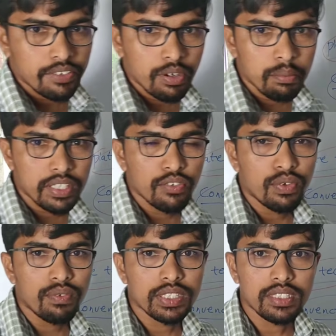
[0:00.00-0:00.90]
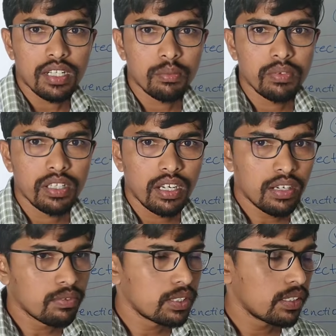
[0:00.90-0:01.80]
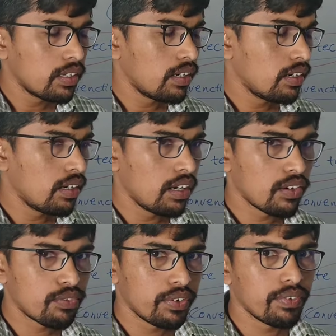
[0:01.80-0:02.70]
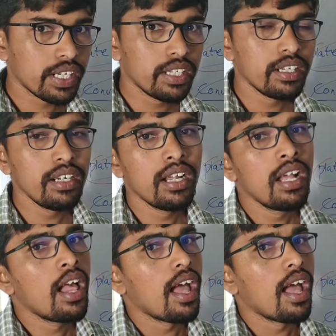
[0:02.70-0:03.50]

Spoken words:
given by the Professor Alfred Wegener